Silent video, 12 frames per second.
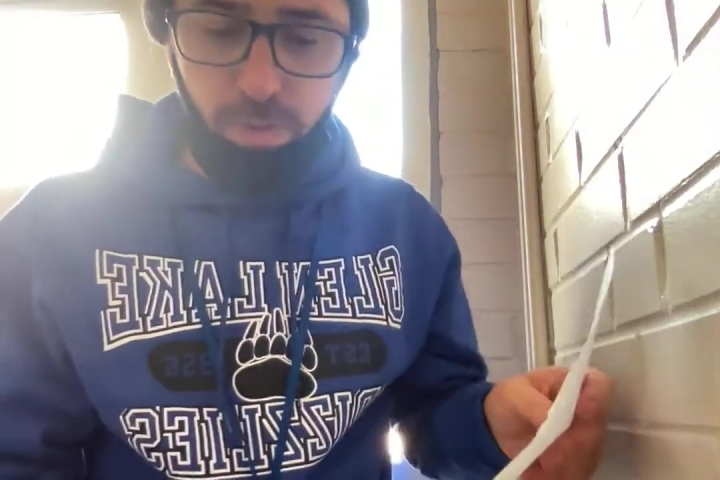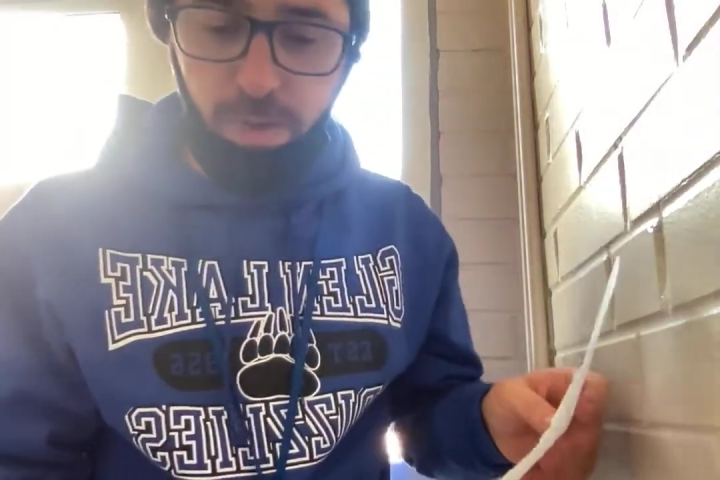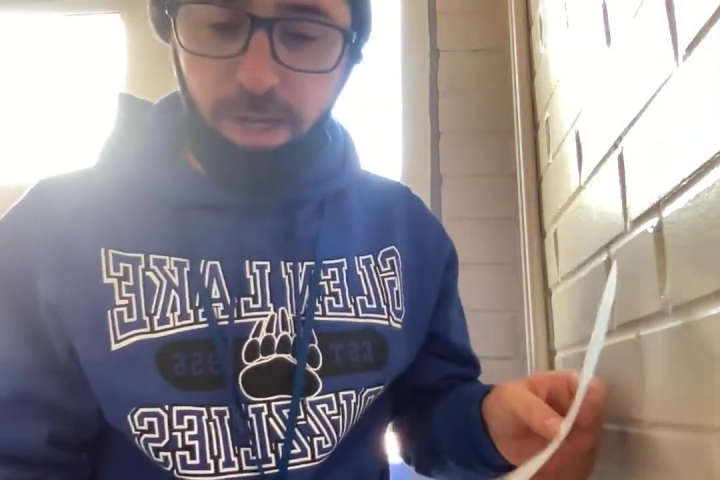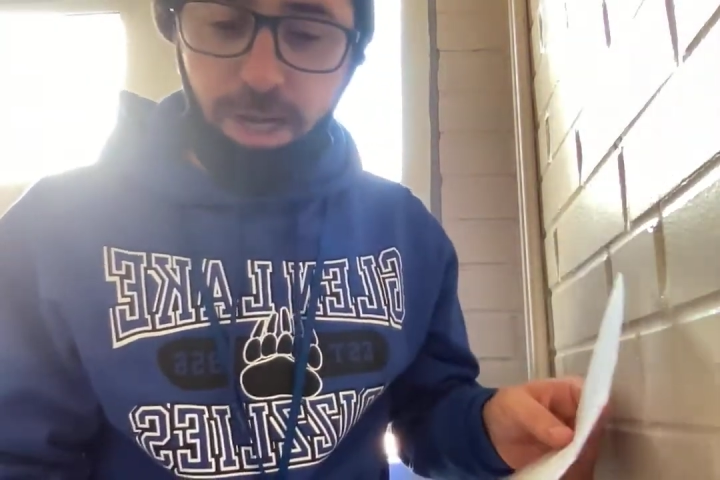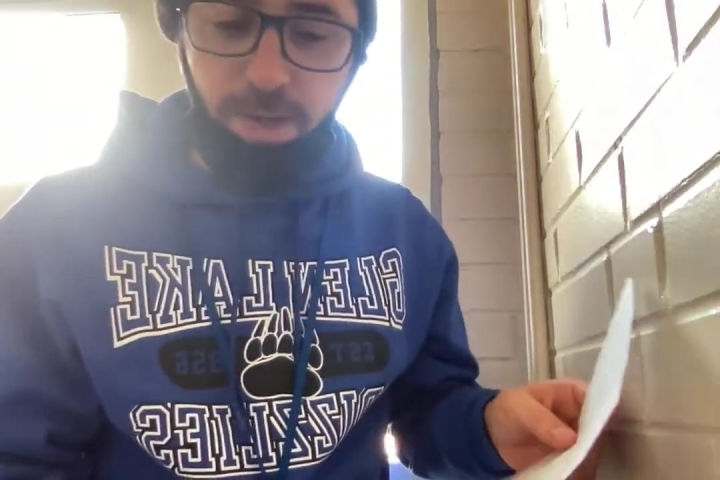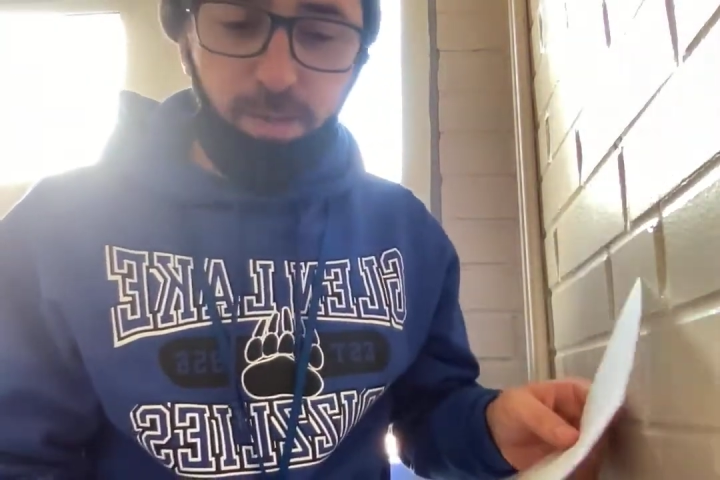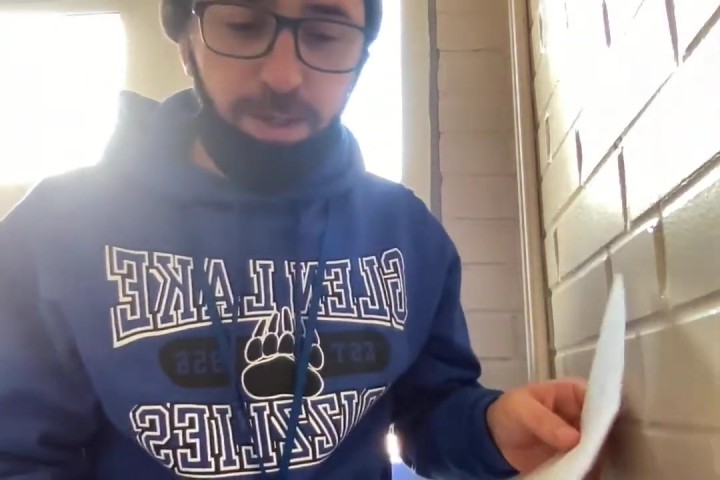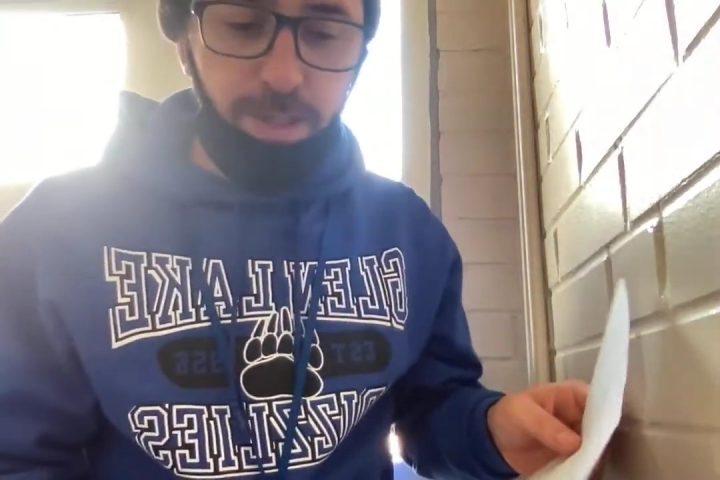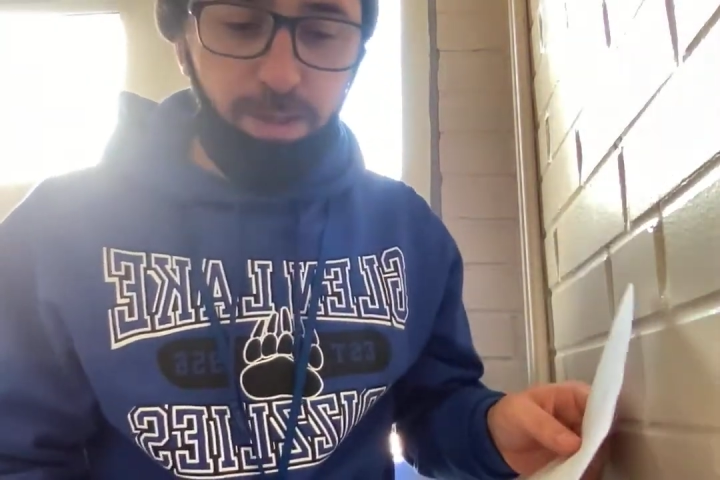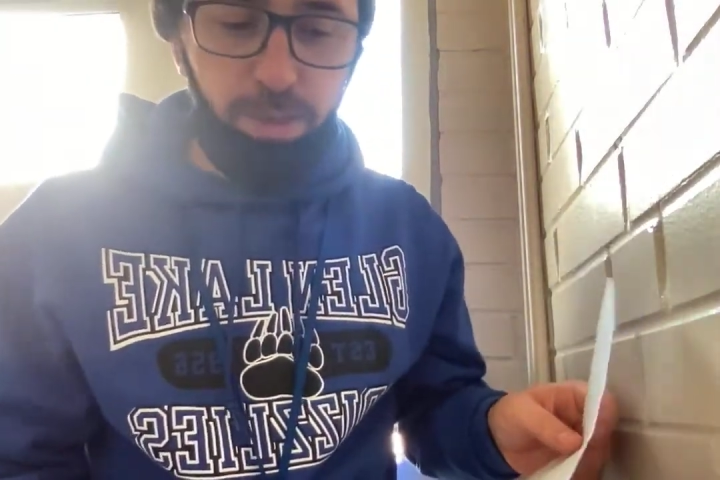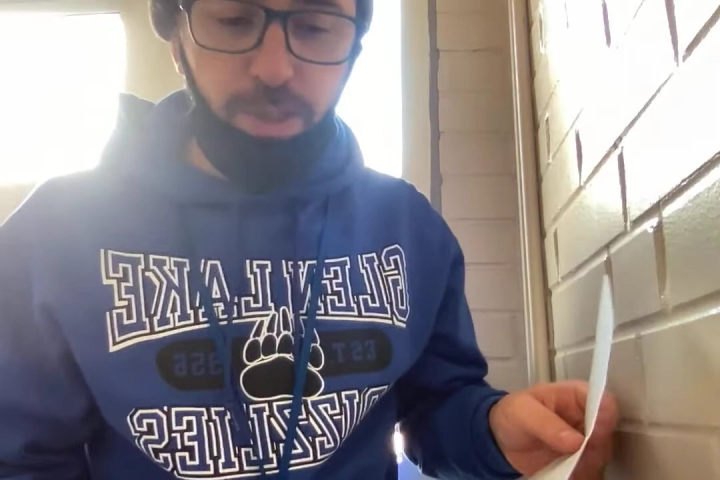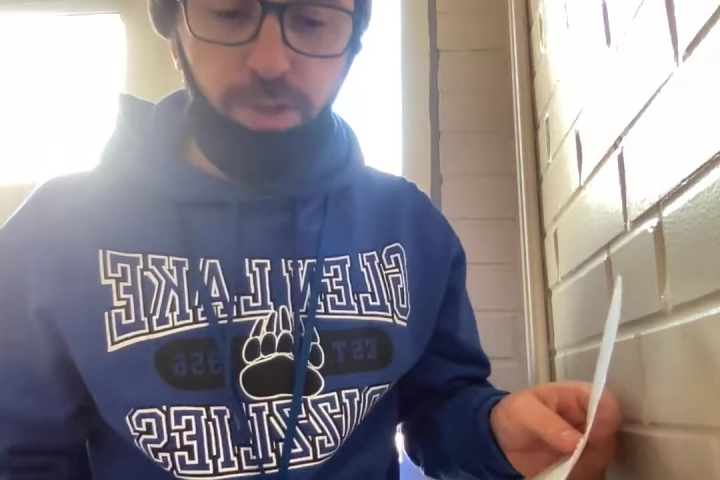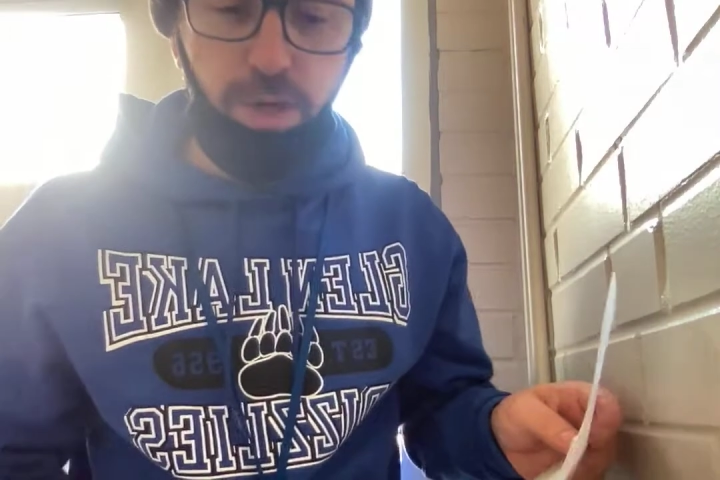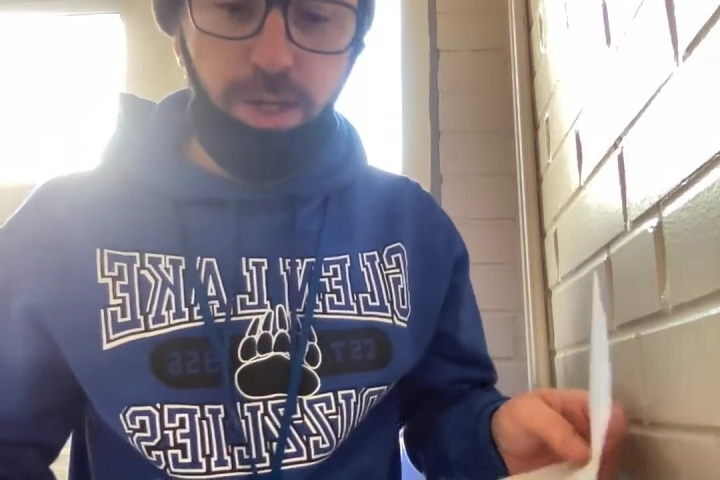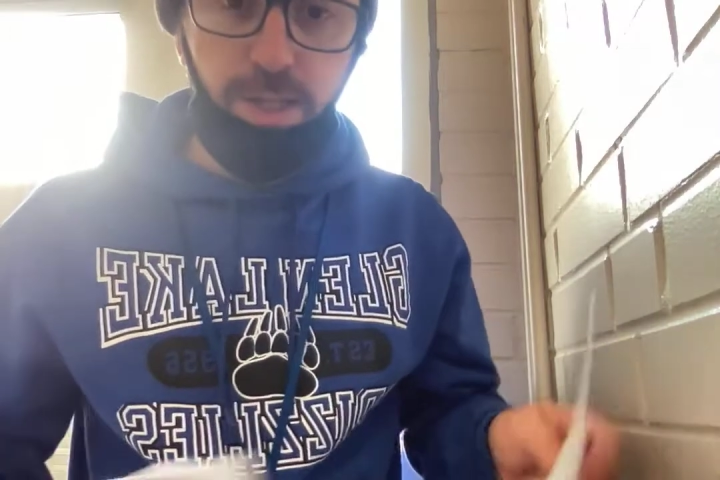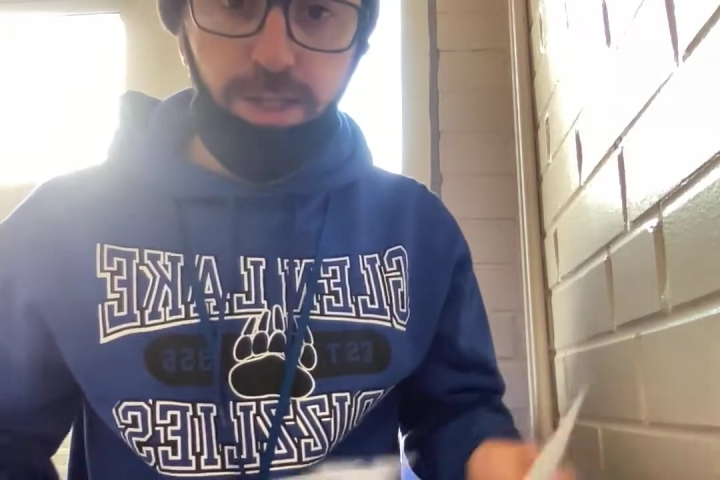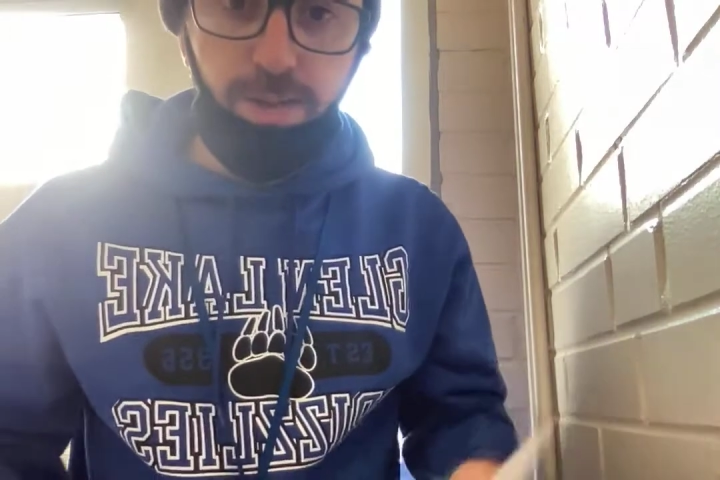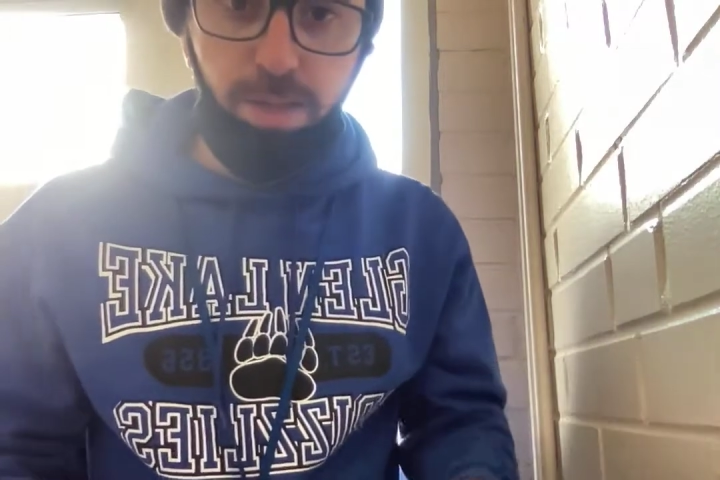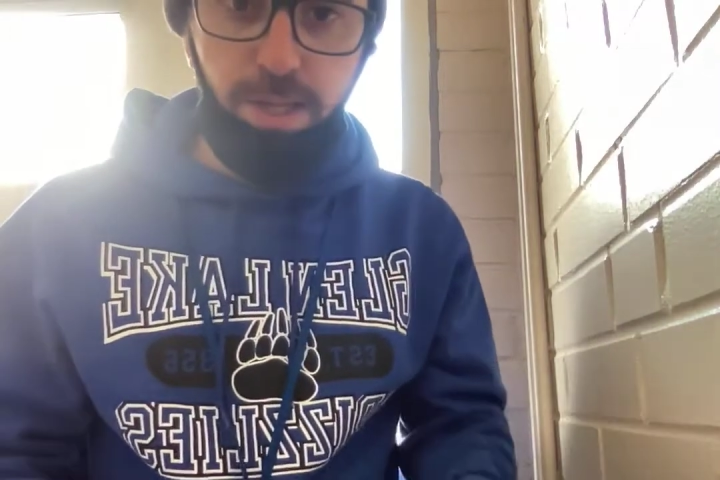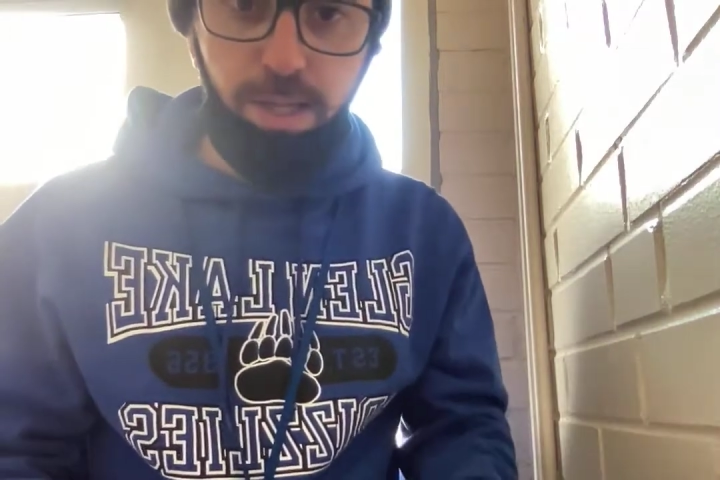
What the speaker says: kind of what he was struggling with,